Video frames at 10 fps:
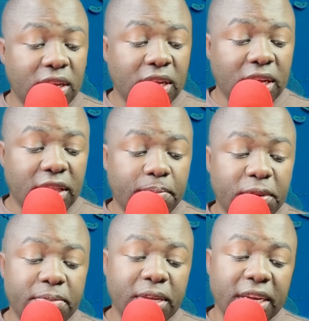the
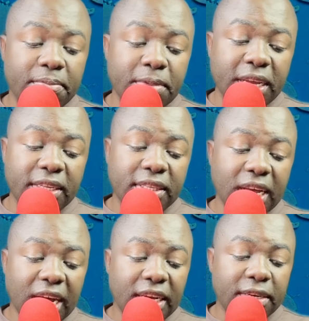Premier remains
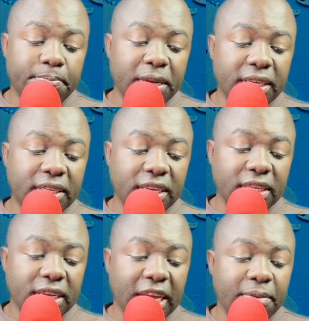
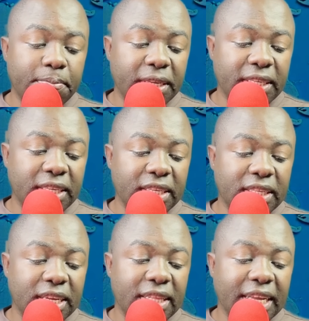unrepentant and
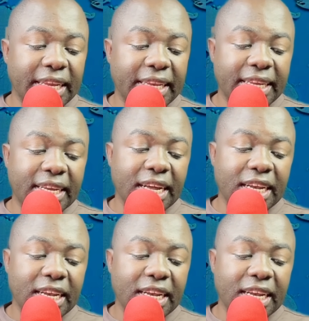persists in the illegal